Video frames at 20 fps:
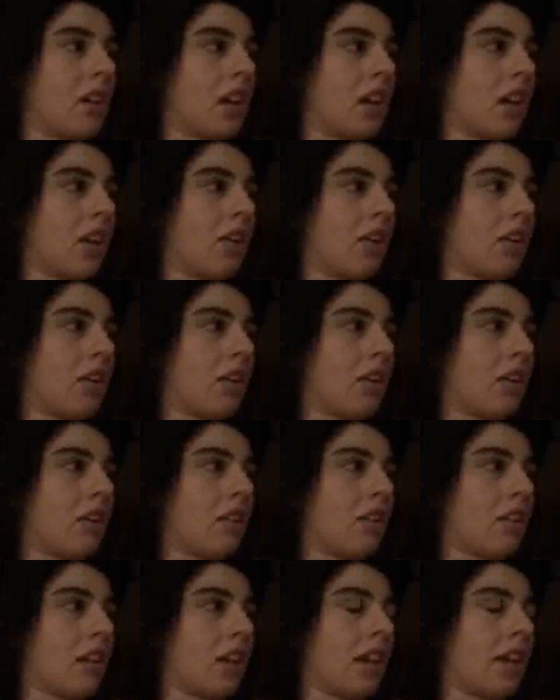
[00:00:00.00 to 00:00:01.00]
I would
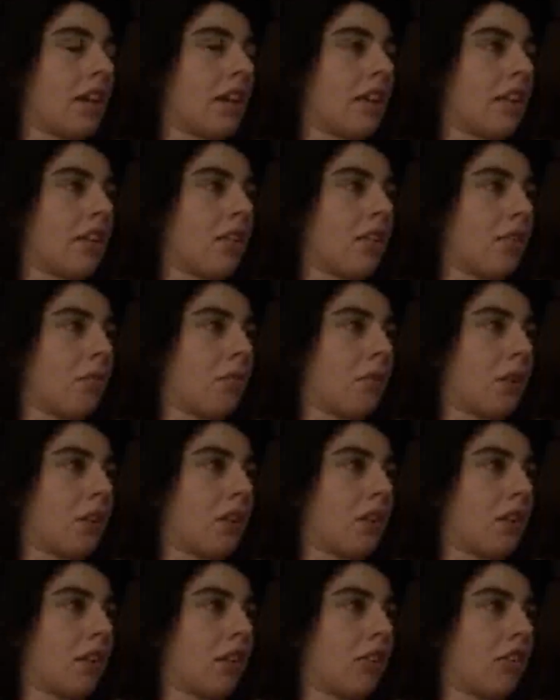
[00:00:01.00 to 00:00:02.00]
take it home
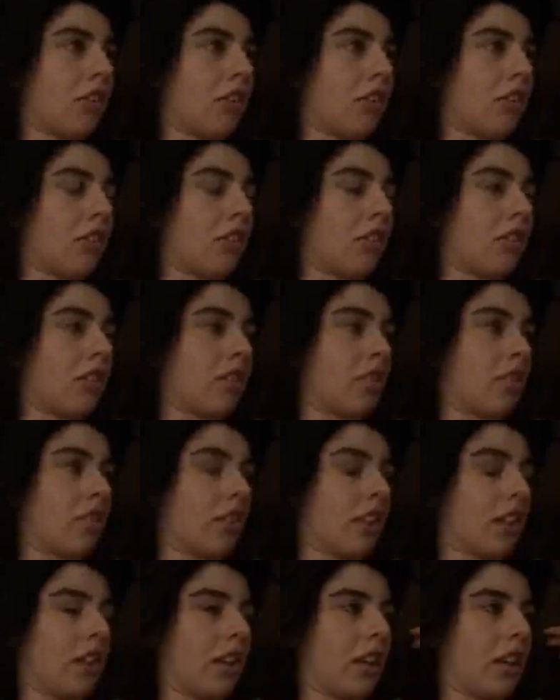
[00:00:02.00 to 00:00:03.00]
and like just because
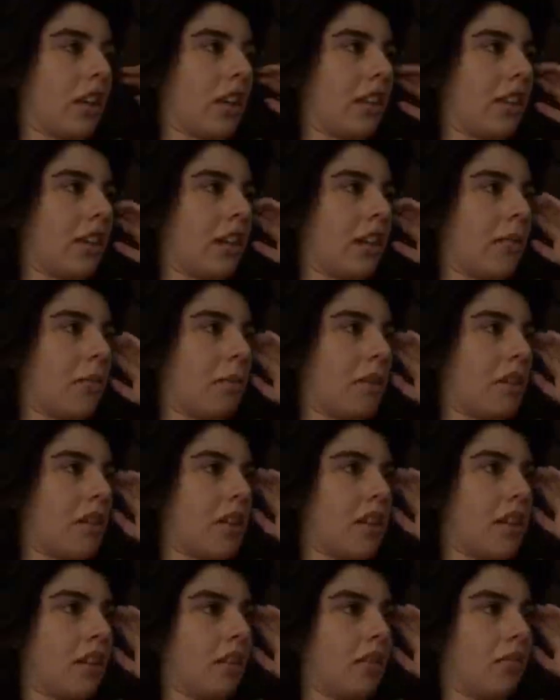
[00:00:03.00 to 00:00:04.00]
like I think I had
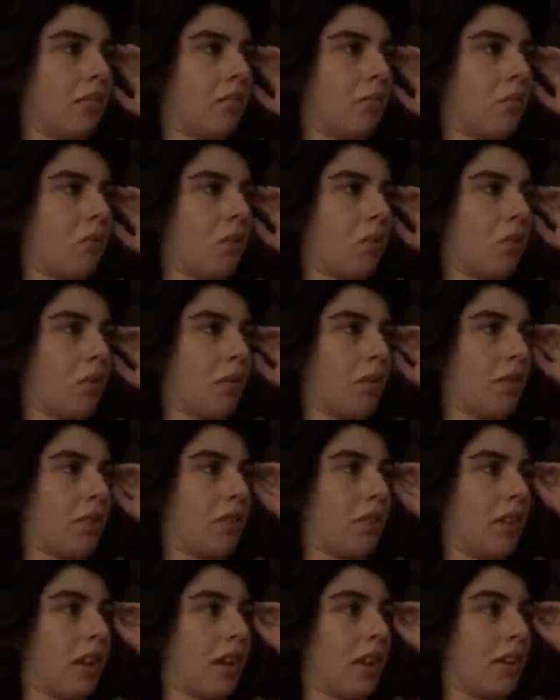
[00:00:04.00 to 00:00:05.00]
PE more towards
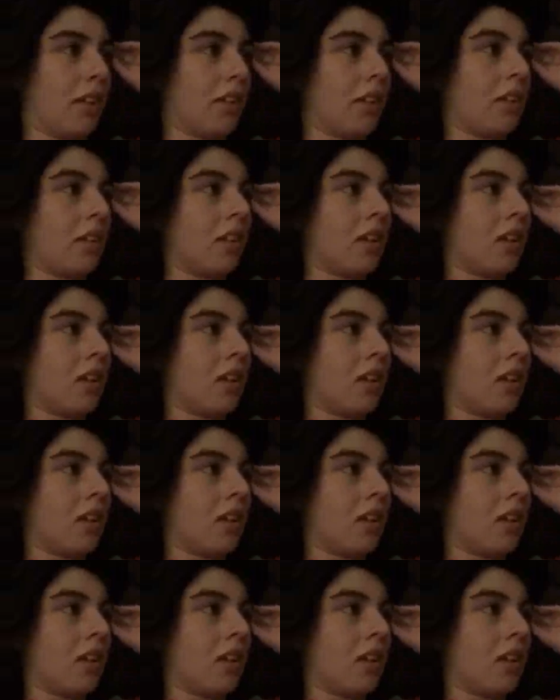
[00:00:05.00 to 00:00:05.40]
the end.